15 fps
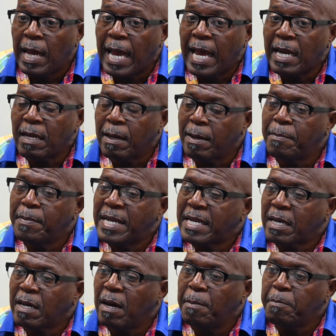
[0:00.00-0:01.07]
had
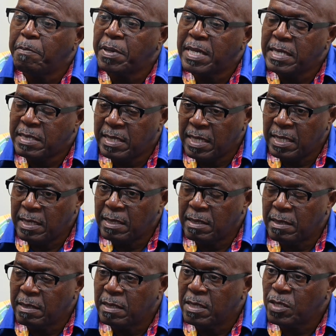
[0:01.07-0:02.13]
been completed.
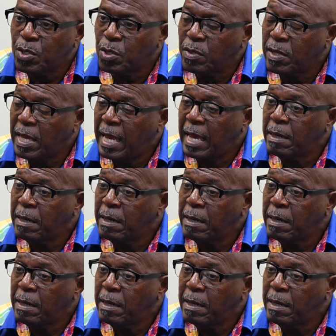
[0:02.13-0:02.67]
So they